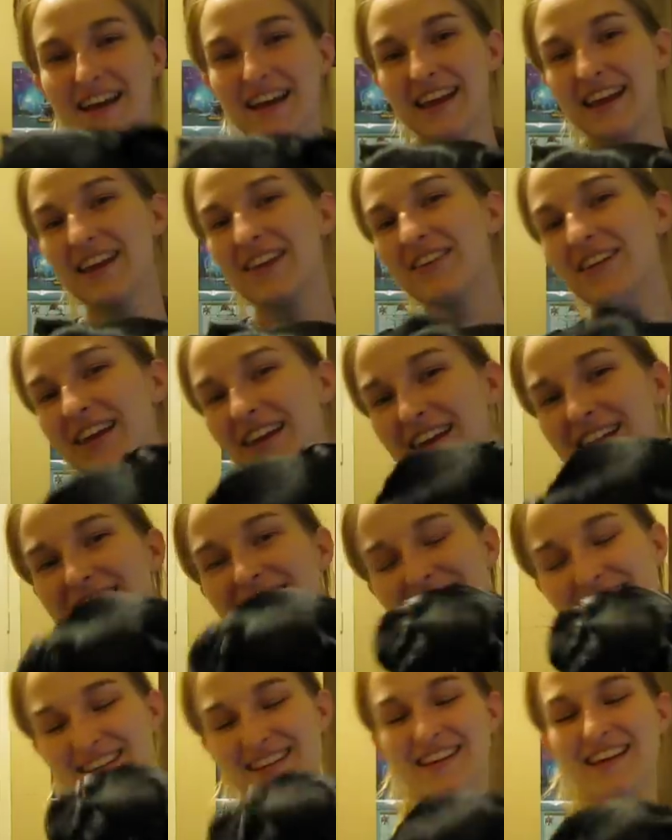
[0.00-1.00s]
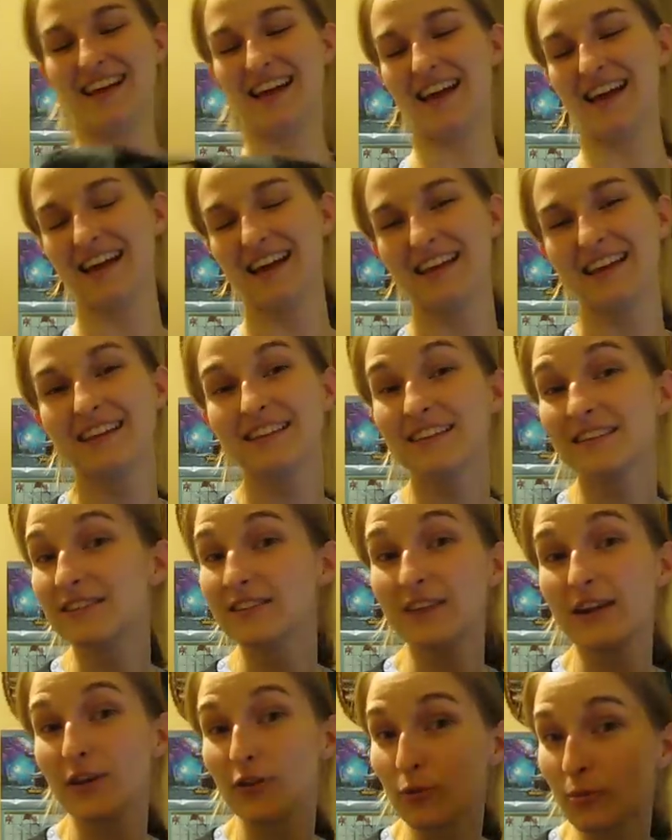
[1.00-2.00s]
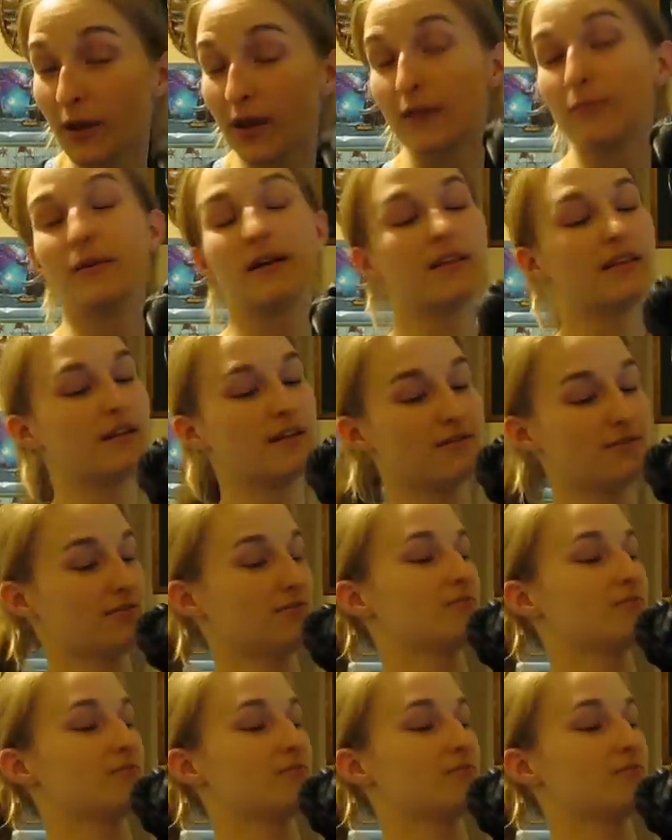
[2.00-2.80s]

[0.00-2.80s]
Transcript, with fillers: Here he is. This is the other man in my life.